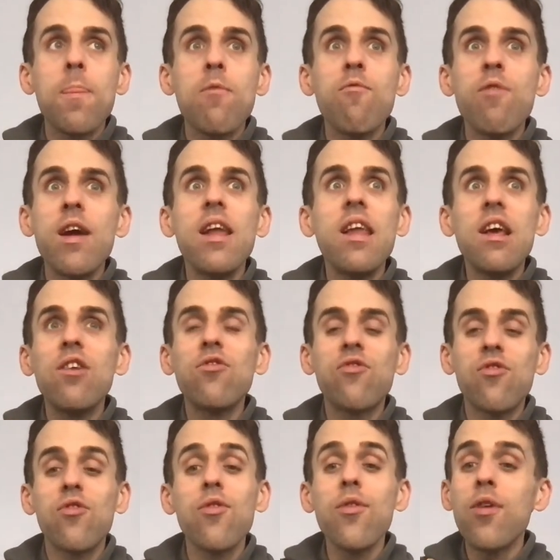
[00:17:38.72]
readings
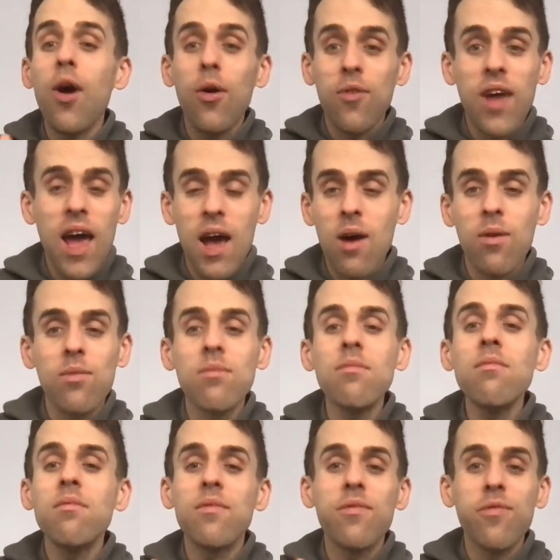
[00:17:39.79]
do go down
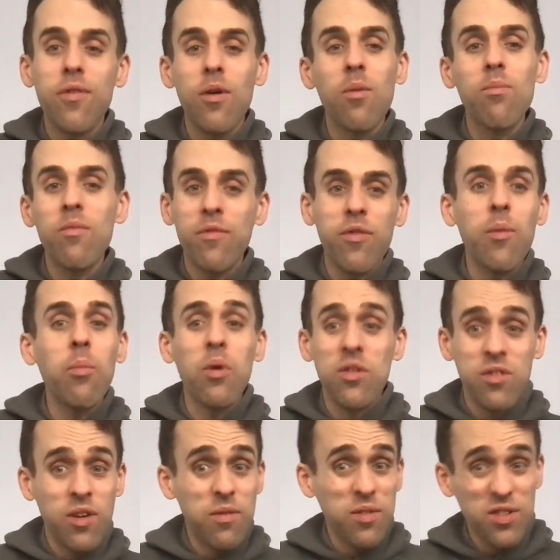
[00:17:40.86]
from from
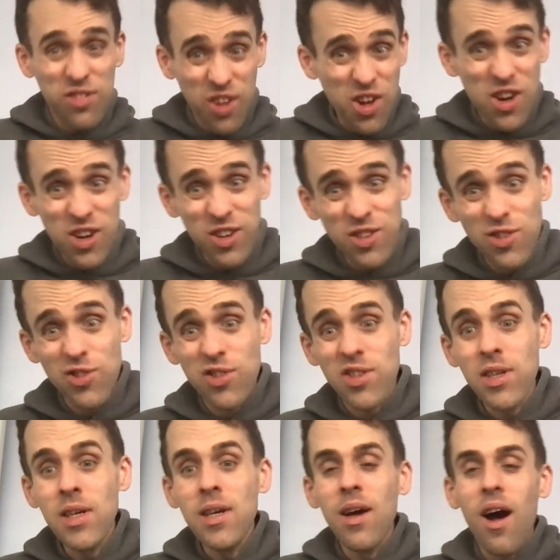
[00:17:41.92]
what I've researched
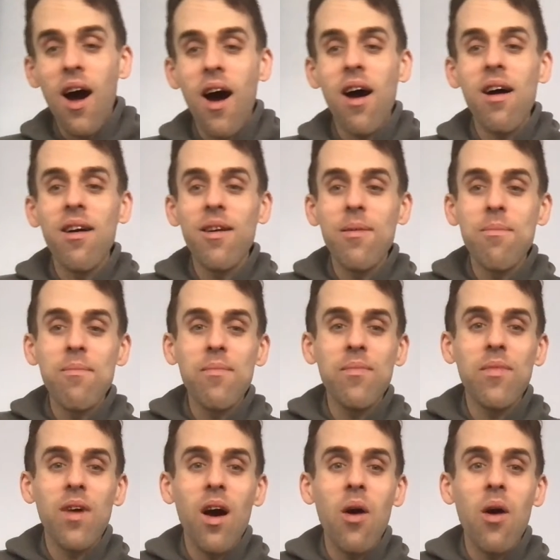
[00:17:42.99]
um,